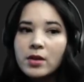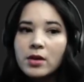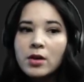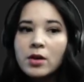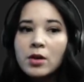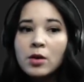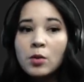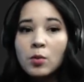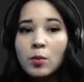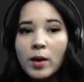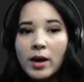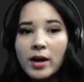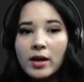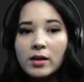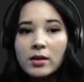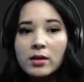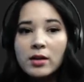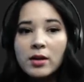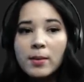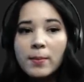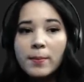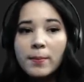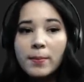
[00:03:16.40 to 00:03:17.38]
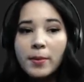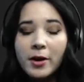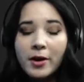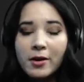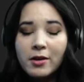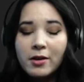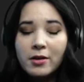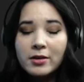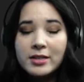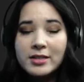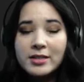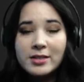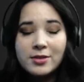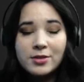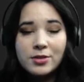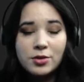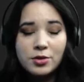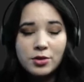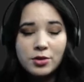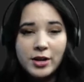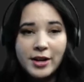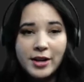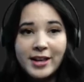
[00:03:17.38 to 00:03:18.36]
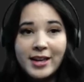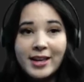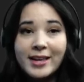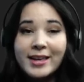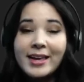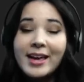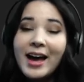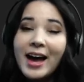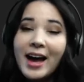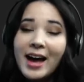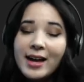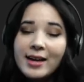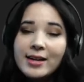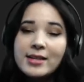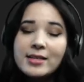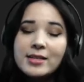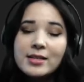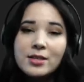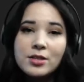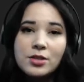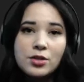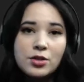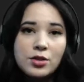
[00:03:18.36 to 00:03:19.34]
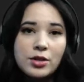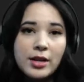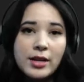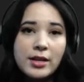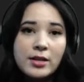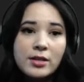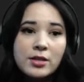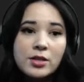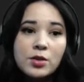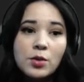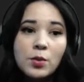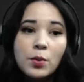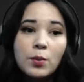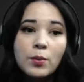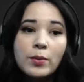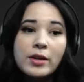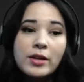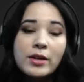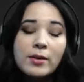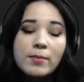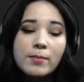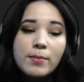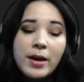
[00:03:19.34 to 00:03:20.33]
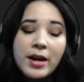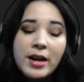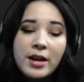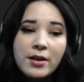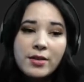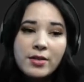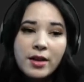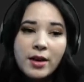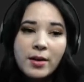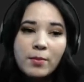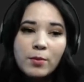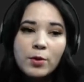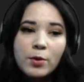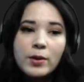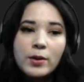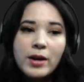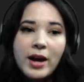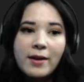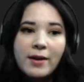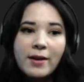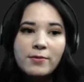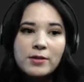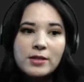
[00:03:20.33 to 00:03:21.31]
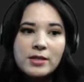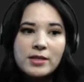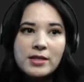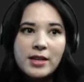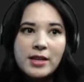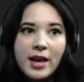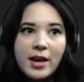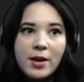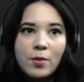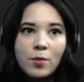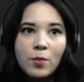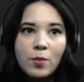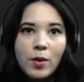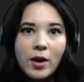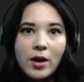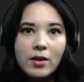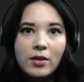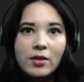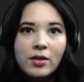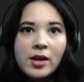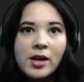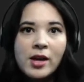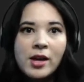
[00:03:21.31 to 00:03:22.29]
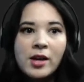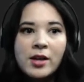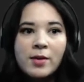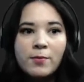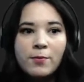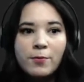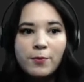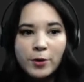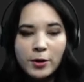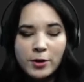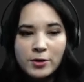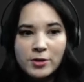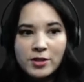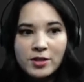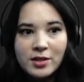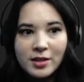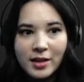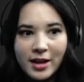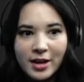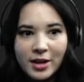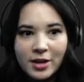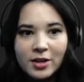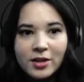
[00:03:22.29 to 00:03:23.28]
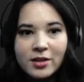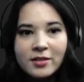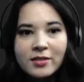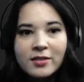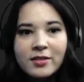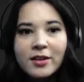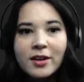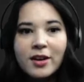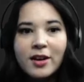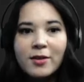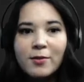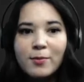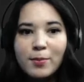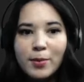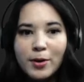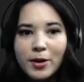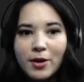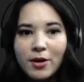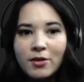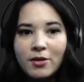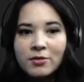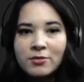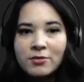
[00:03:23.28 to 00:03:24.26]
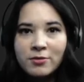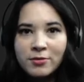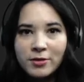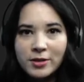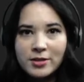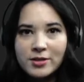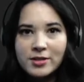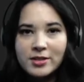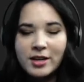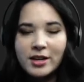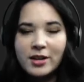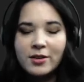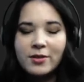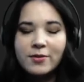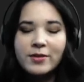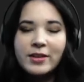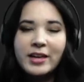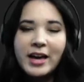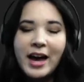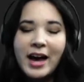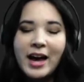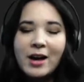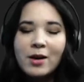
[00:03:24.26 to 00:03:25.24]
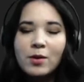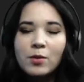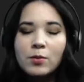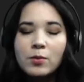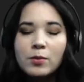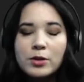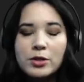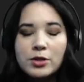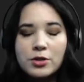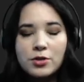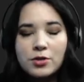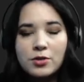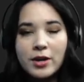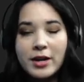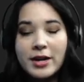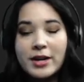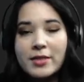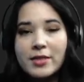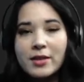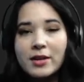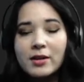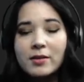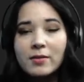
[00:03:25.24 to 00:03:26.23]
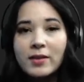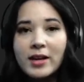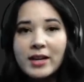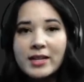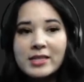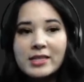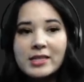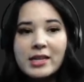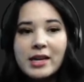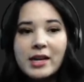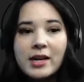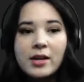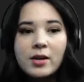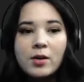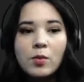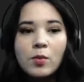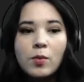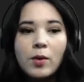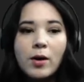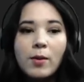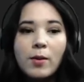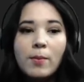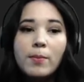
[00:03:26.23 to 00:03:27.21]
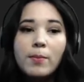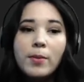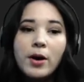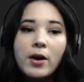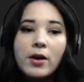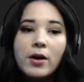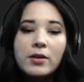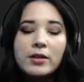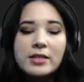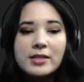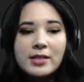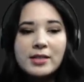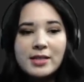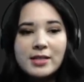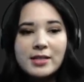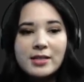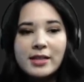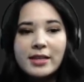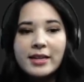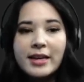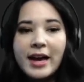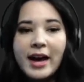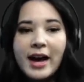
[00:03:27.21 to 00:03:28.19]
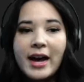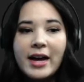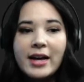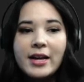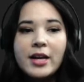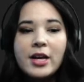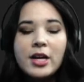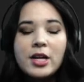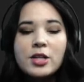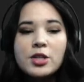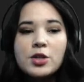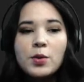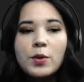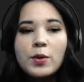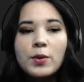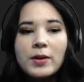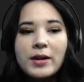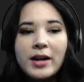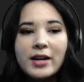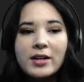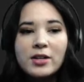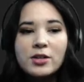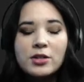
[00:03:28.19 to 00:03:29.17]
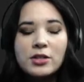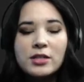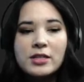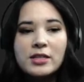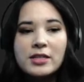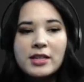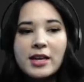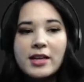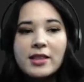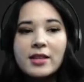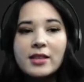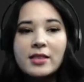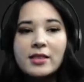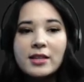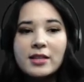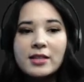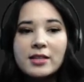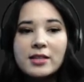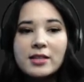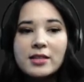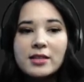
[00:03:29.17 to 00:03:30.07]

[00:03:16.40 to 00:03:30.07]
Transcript: Well, ball is a string and cat is a string, so when we compare them, we would have to say, well, first letter of ball and first letter of cat, which is greater than or less than, well, ball is less than cat, so we would actually say that this